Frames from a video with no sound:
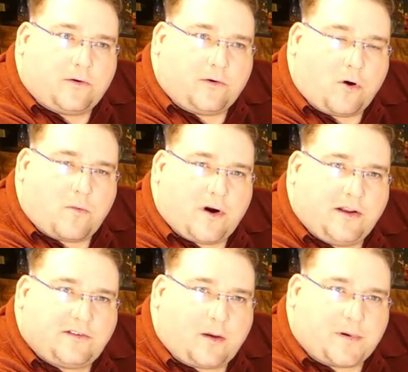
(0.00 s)
No more
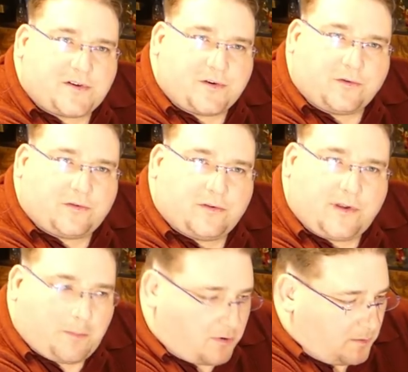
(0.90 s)
end stop issues.
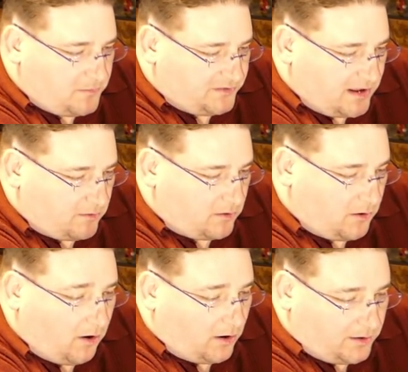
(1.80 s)
That problem is now
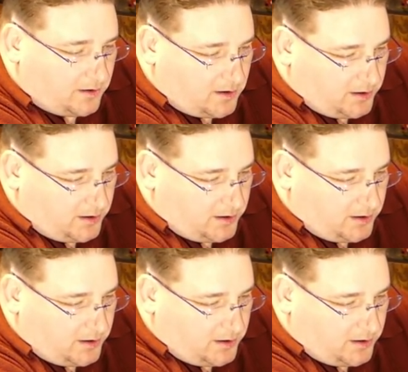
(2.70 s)
gone.